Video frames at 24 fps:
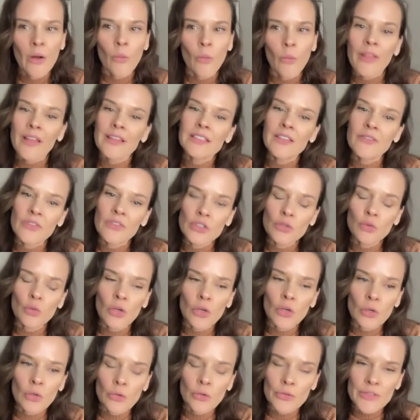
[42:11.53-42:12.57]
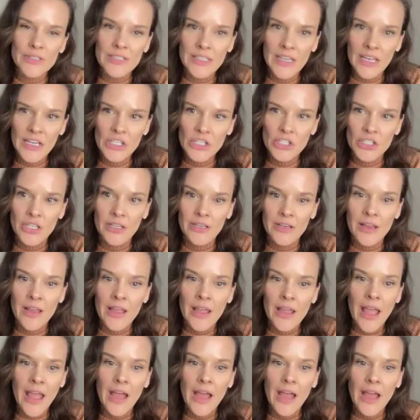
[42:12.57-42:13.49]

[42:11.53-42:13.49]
well, that's a visual hallucination.